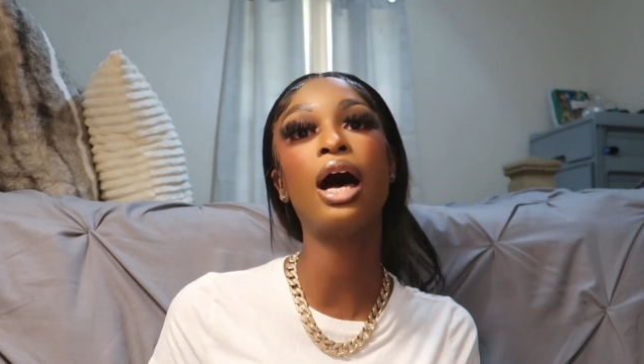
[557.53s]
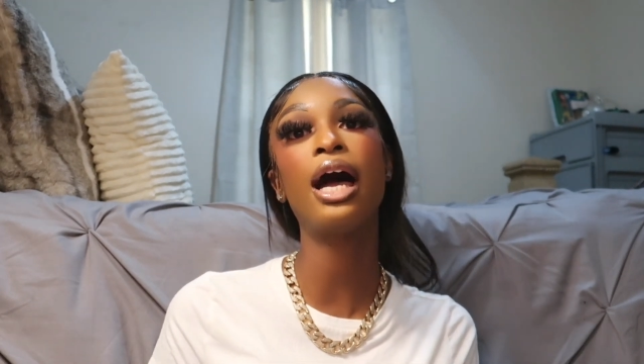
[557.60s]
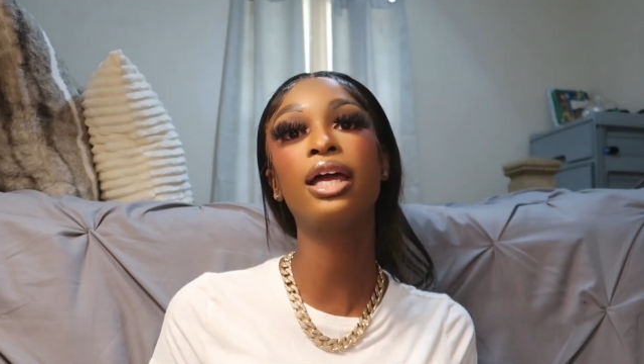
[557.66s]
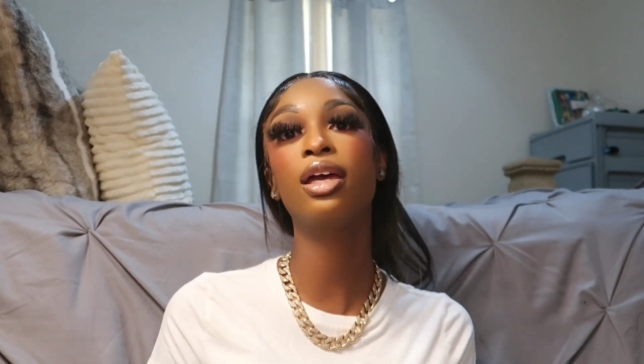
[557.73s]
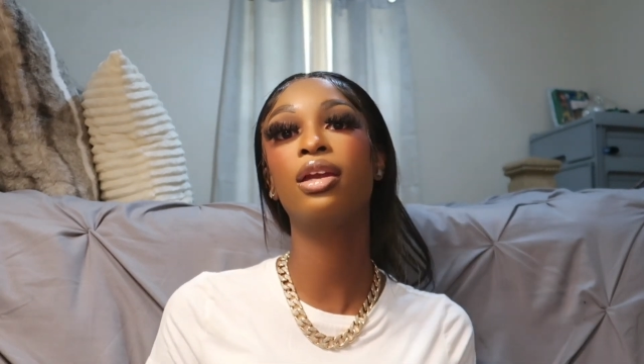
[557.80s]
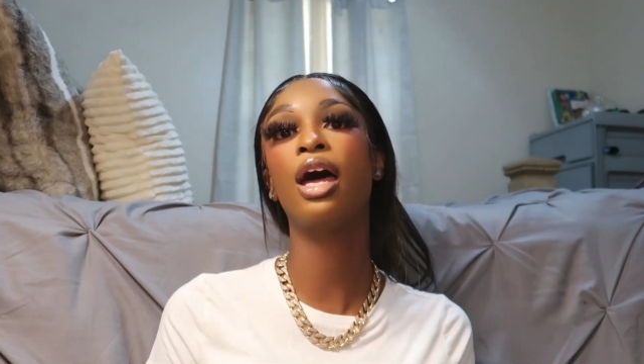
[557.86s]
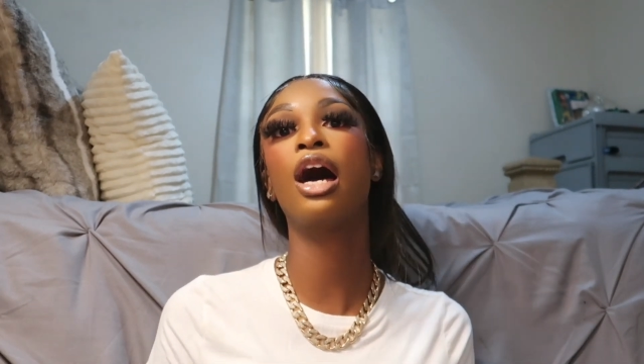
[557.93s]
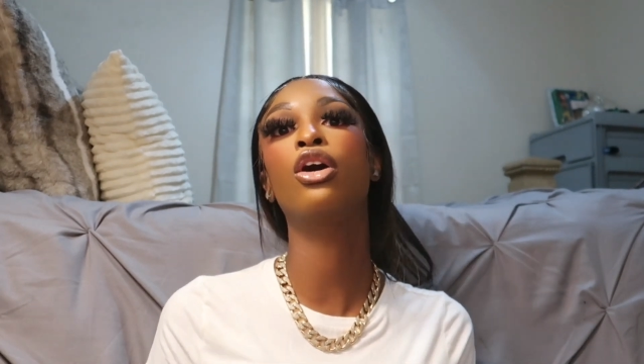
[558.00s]
I
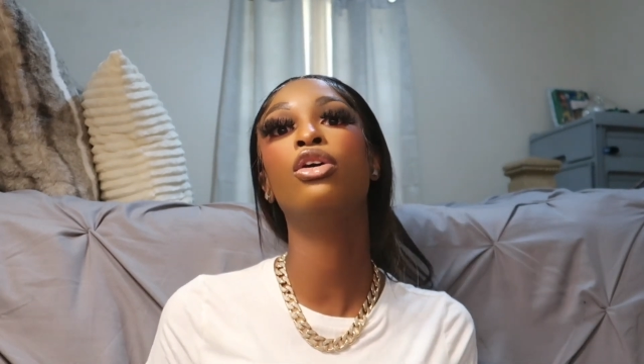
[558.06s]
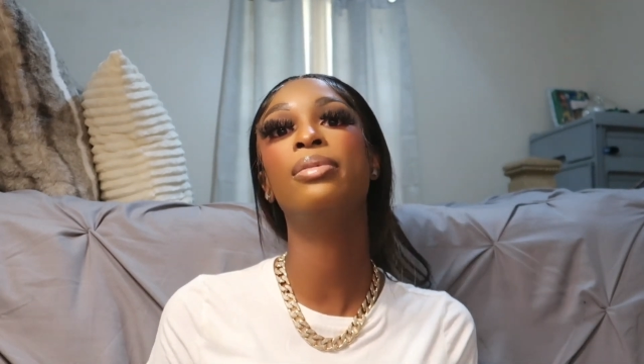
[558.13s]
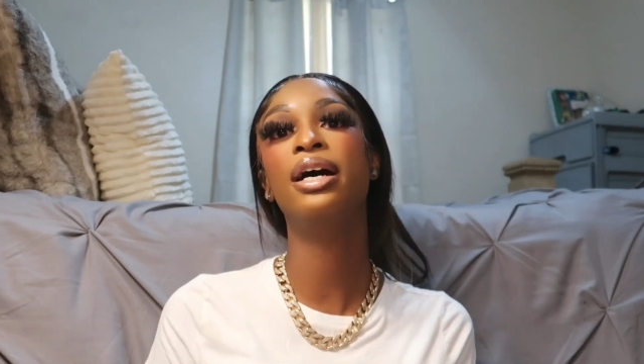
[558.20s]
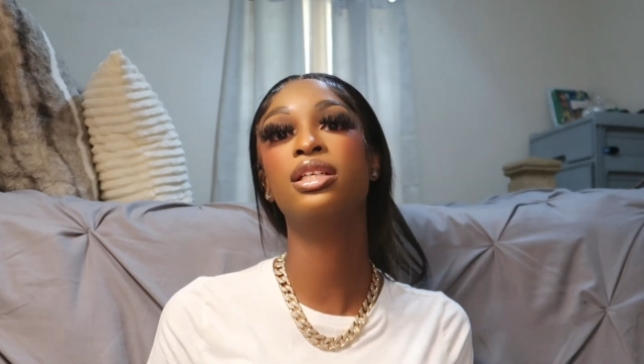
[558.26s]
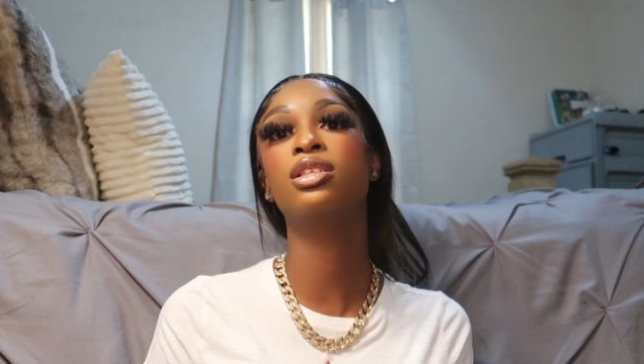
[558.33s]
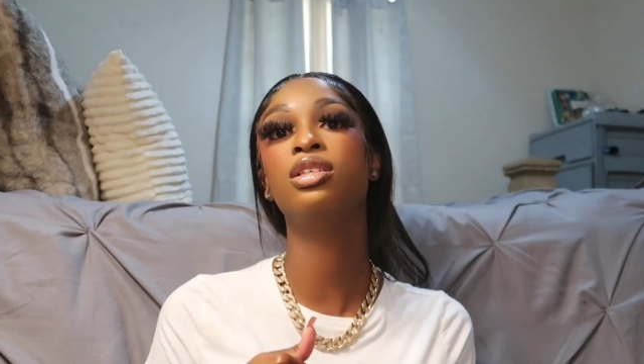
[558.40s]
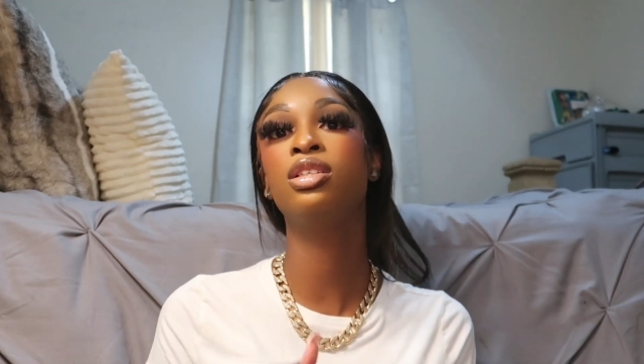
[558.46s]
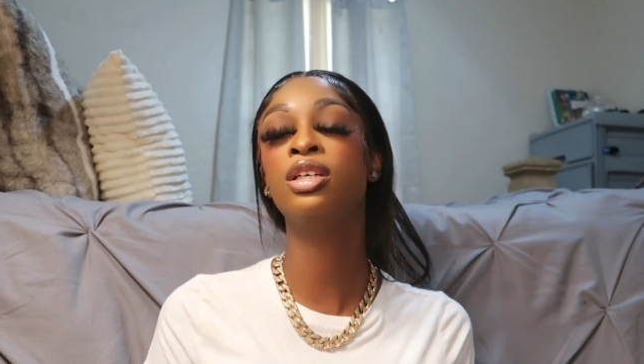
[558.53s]
cannot go
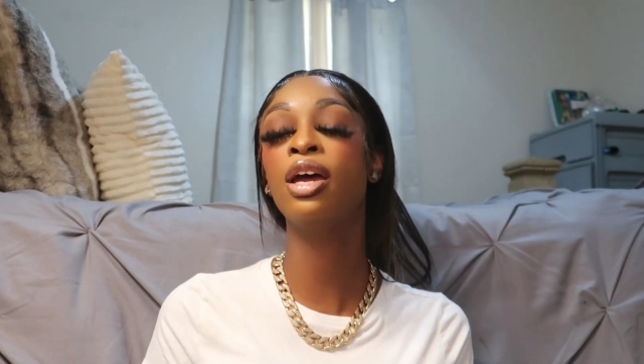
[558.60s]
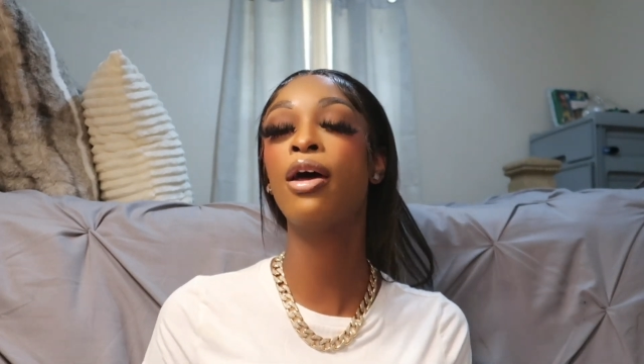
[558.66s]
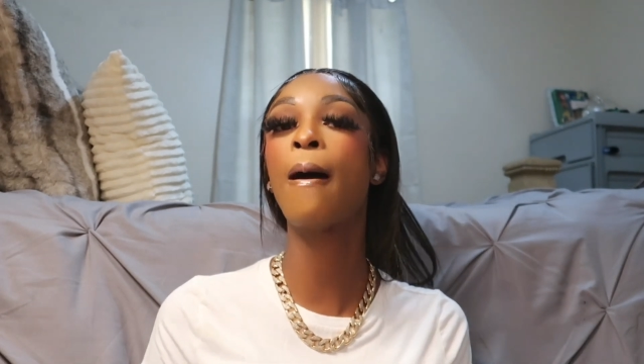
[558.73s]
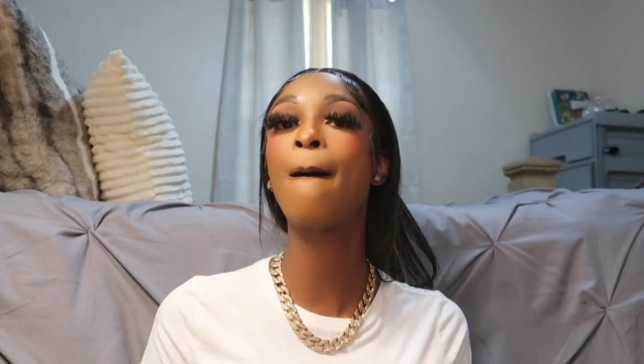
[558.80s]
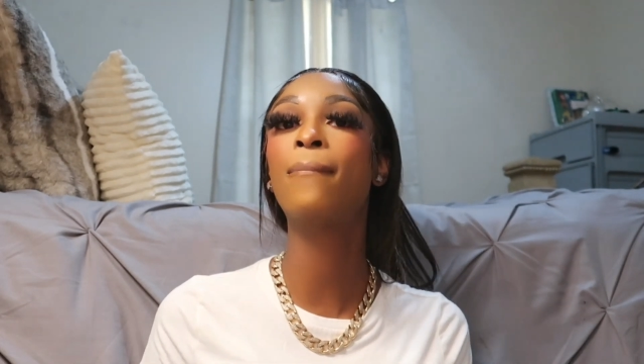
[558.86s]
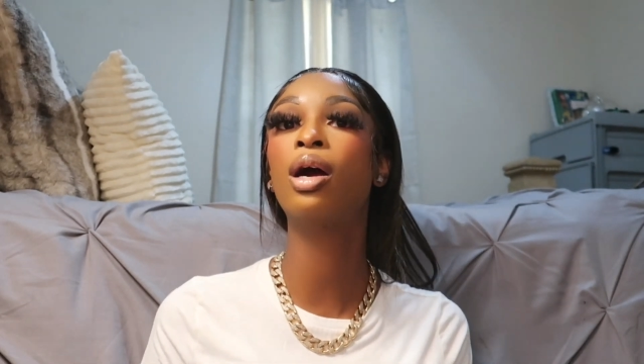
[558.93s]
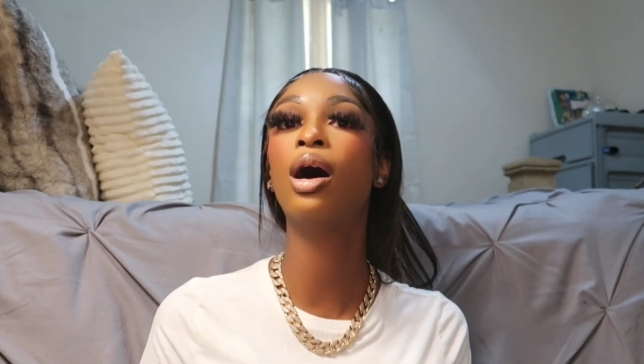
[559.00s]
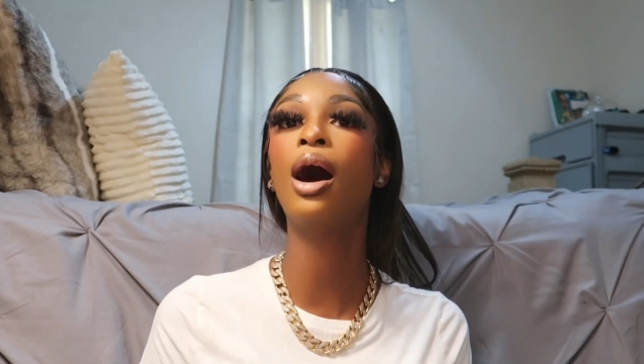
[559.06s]
back to
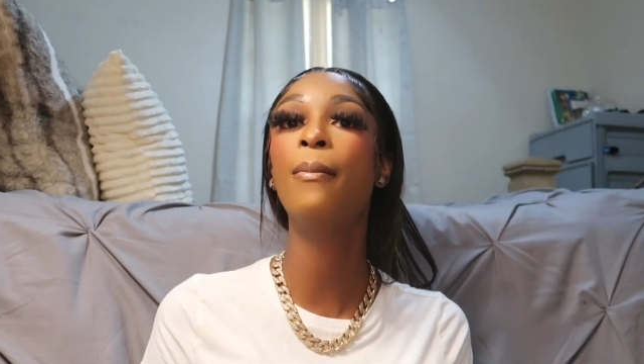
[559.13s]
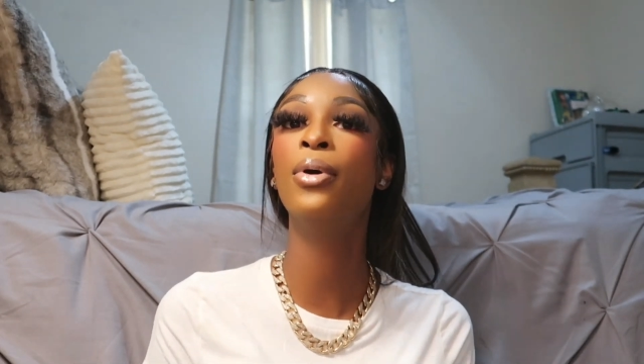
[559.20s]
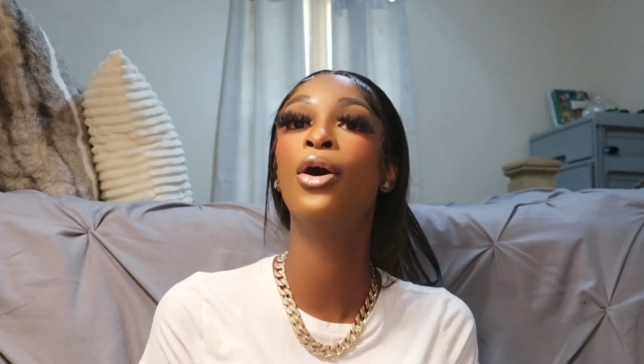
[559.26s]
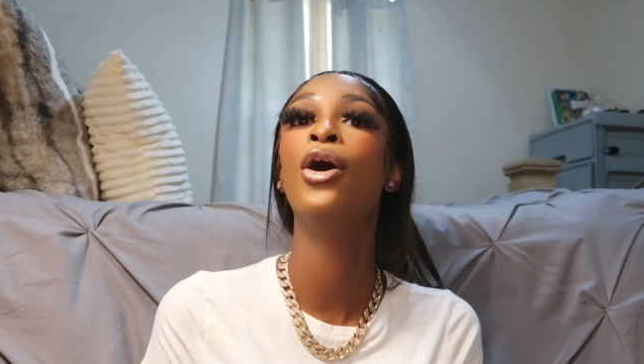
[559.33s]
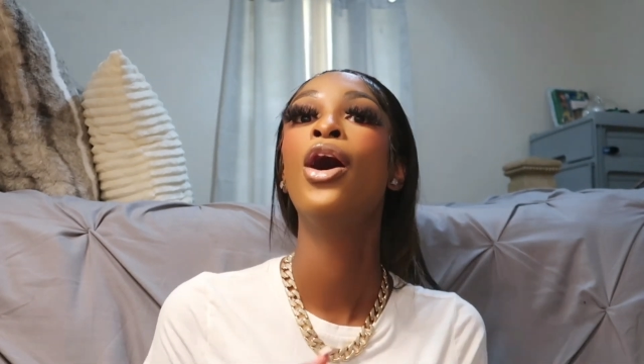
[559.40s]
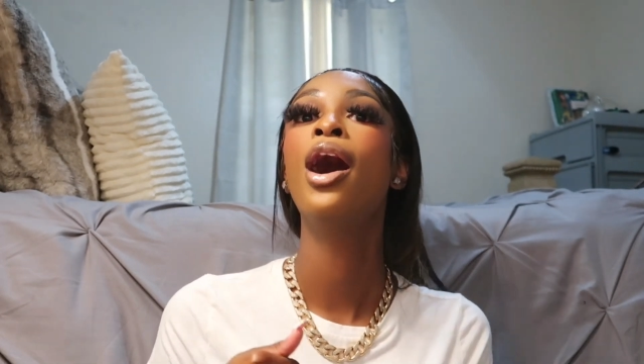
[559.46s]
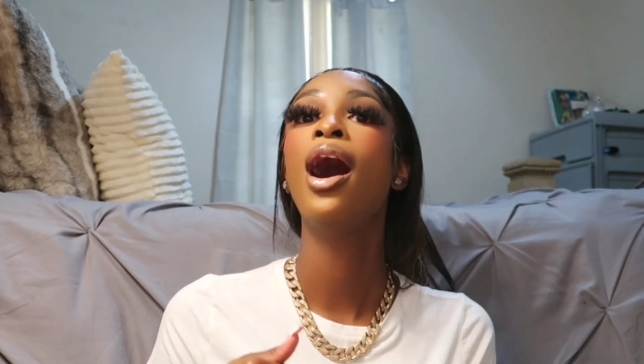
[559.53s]
jail, bro. I'm